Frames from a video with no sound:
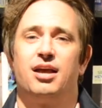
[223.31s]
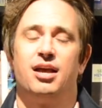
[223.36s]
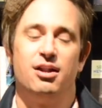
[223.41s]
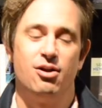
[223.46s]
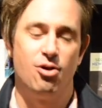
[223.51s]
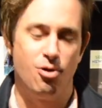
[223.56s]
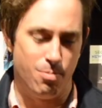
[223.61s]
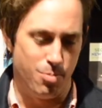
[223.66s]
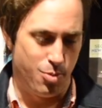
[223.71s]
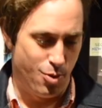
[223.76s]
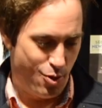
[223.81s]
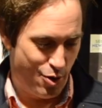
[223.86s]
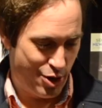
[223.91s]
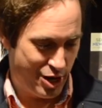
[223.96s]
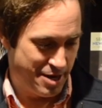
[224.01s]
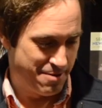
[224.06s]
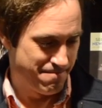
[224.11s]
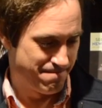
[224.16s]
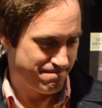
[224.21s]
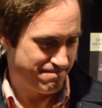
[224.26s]
And oh
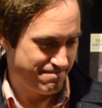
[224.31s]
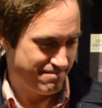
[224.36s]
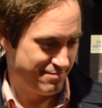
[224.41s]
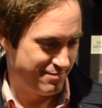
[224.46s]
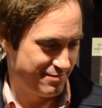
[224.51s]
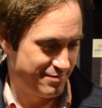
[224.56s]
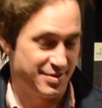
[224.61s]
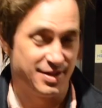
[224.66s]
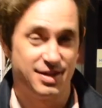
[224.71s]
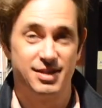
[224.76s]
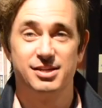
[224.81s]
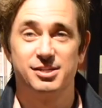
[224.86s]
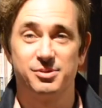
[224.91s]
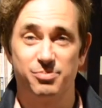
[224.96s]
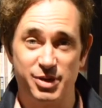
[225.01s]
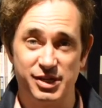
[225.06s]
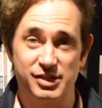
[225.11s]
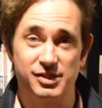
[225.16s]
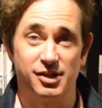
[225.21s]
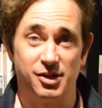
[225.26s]
boy, this
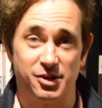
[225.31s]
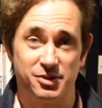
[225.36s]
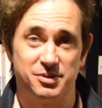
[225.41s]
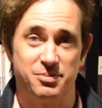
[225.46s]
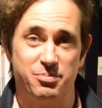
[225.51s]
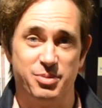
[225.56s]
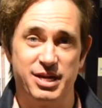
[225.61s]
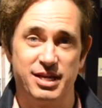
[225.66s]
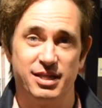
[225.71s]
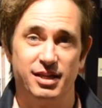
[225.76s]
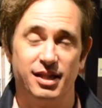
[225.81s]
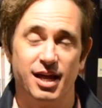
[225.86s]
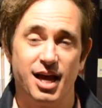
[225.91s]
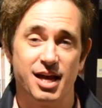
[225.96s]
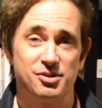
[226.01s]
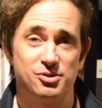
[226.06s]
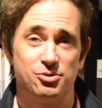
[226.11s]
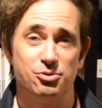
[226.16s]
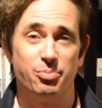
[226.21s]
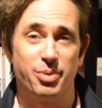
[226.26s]
means a lot to me. The
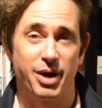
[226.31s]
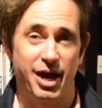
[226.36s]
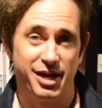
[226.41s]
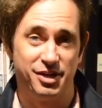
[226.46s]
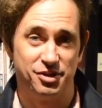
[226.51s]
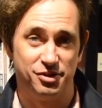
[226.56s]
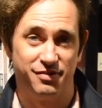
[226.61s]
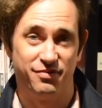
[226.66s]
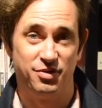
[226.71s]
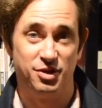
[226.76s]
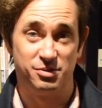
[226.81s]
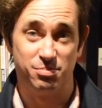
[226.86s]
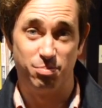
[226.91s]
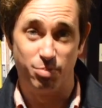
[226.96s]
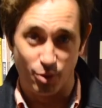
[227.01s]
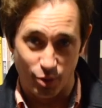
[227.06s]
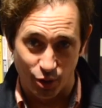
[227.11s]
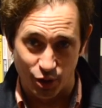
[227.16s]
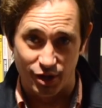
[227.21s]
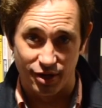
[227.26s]
last two pages of this
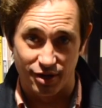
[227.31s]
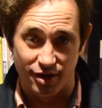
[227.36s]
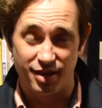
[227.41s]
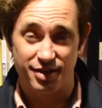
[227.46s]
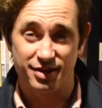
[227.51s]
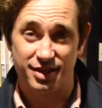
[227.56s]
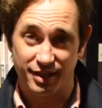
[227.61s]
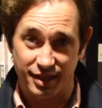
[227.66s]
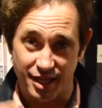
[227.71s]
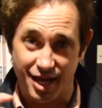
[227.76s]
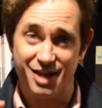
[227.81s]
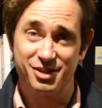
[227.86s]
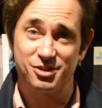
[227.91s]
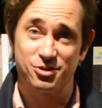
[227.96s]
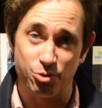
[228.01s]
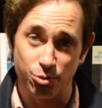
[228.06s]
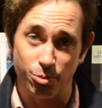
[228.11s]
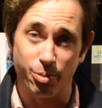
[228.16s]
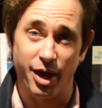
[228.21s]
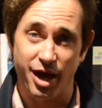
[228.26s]
book, the last
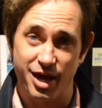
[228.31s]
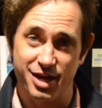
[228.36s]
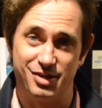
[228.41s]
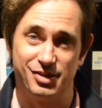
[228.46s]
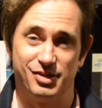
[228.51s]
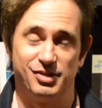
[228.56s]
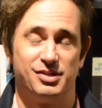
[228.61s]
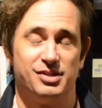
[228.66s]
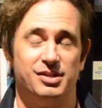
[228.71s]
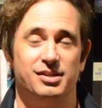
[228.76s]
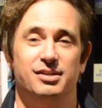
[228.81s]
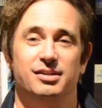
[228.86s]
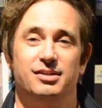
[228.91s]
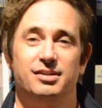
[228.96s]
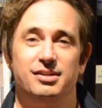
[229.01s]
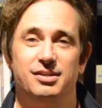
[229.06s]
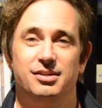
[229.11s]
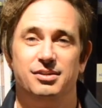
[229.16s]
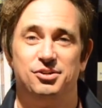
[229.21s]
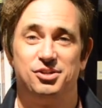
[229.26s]
two pages,
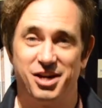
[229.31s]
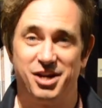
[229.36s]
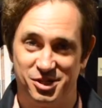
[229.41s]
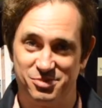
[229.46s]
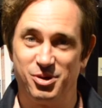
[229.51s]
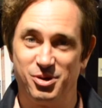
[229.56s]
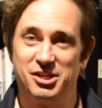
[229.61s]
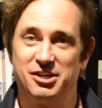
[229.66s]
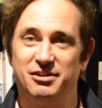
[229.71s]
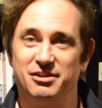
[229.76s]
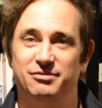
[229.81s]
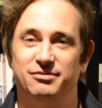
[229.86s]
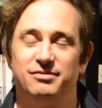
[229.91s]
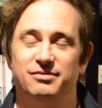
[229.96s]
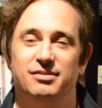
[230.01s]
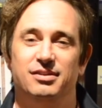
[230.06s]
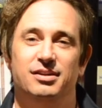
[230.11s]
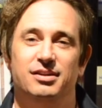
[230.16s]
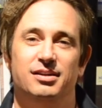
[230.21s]
changed my life.